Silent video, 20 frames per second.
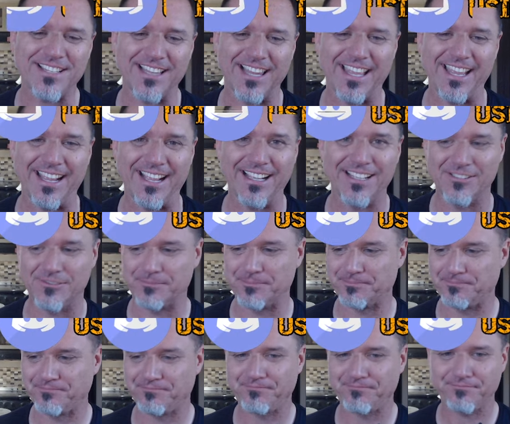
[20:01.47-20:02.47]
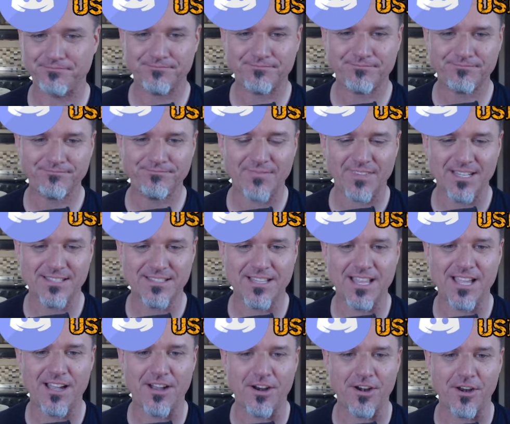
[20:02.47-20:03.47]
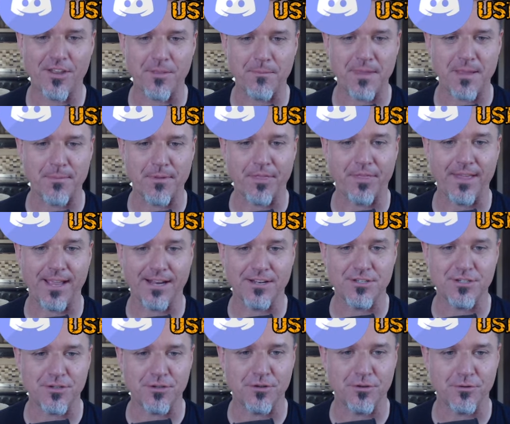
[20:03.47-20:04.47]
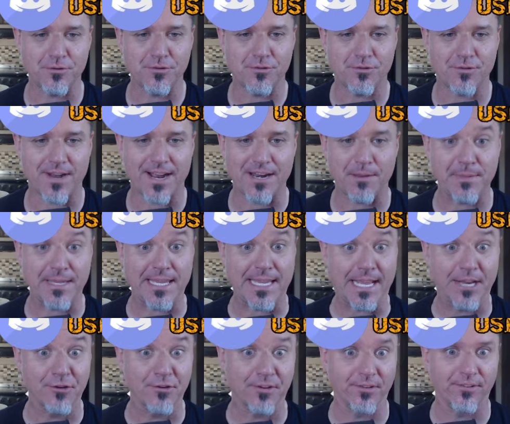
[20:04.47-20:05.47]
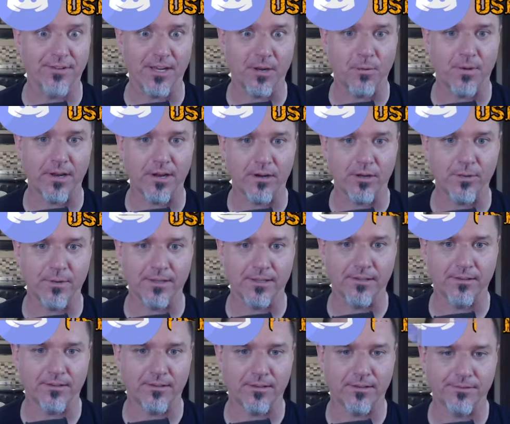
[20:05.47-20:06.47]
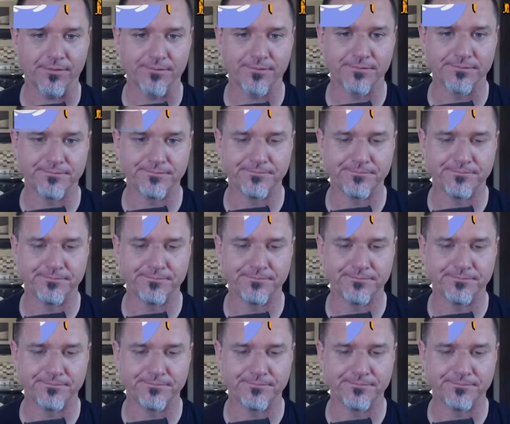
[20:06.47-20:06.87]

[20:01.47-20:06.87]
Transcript: to like it's a lot harder than people think to try to be interesting while you're doing this stuff.